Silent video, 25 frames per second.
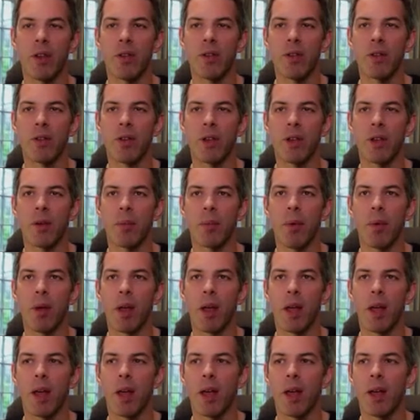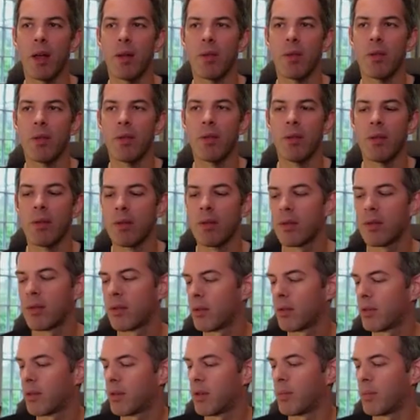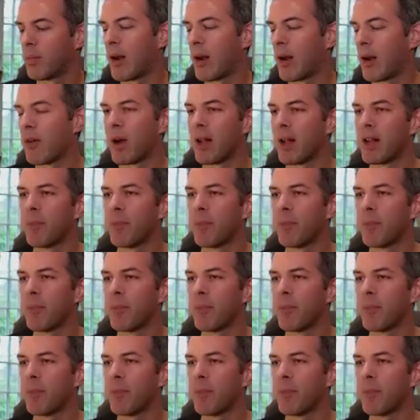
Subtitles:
to bear in mind.